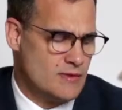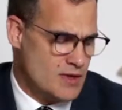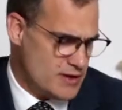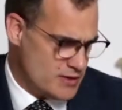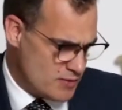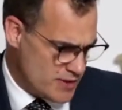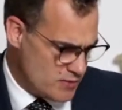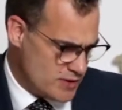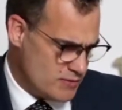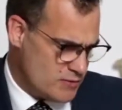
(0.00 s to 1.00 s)
Yeah, no,
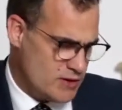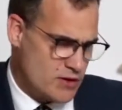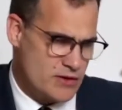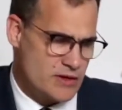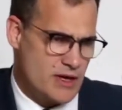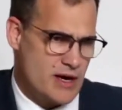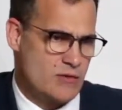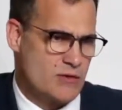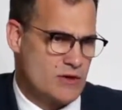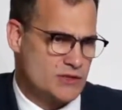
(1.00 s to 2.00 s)
we heard the
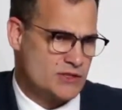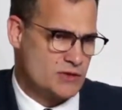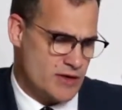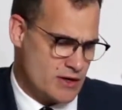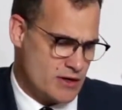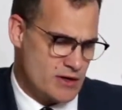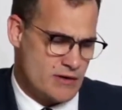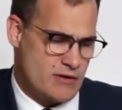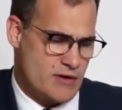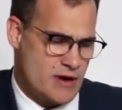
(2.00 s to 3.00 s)
Equinox story
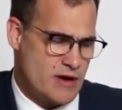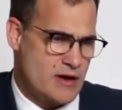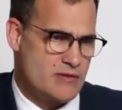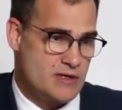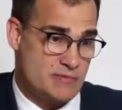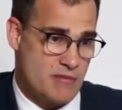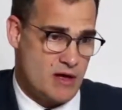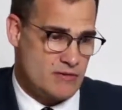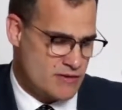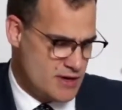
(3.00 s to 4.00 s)
earlier this
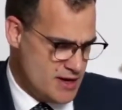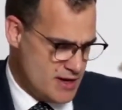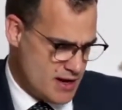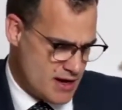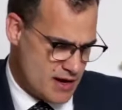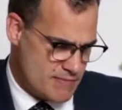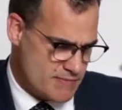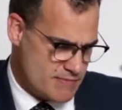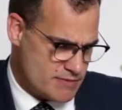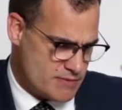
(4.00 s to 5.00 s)
month.
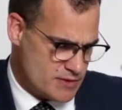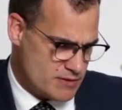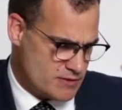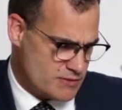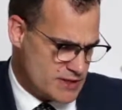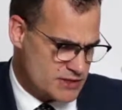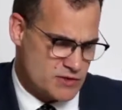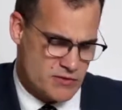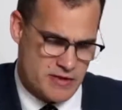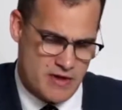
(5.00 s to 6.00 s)
Great
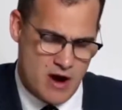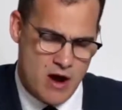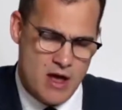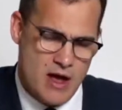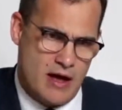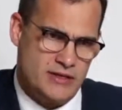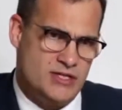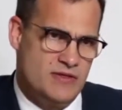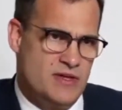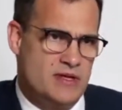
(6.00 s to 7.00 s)
story there.
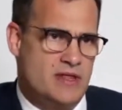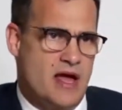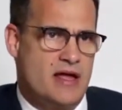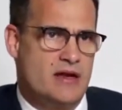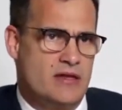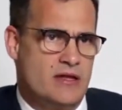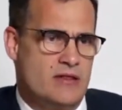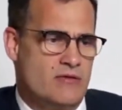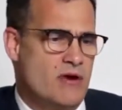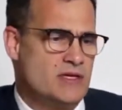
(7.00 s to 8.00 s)
Do you think that, you
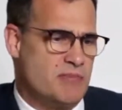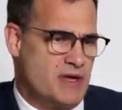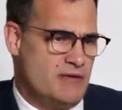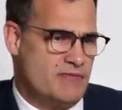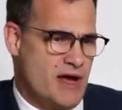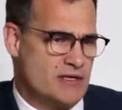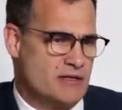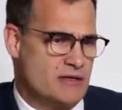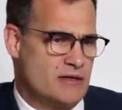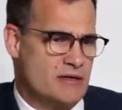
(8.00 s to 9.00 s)
know, the Ross Beaty
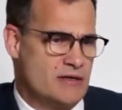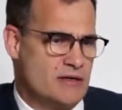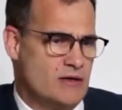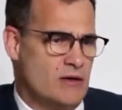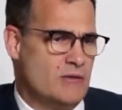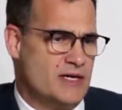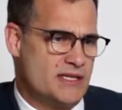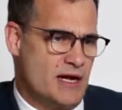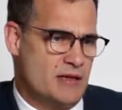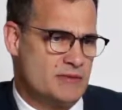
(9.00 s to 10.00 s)
factor
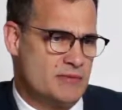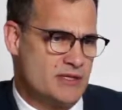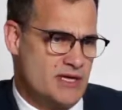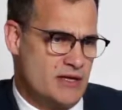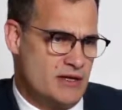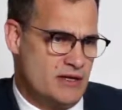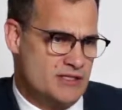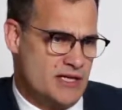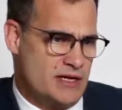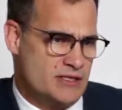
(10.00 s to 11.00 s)
always helps? Because you
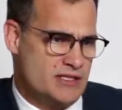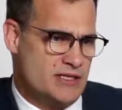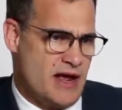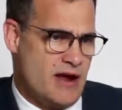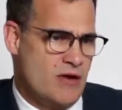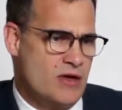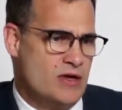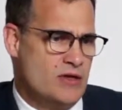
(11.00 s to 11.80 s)
said it just now.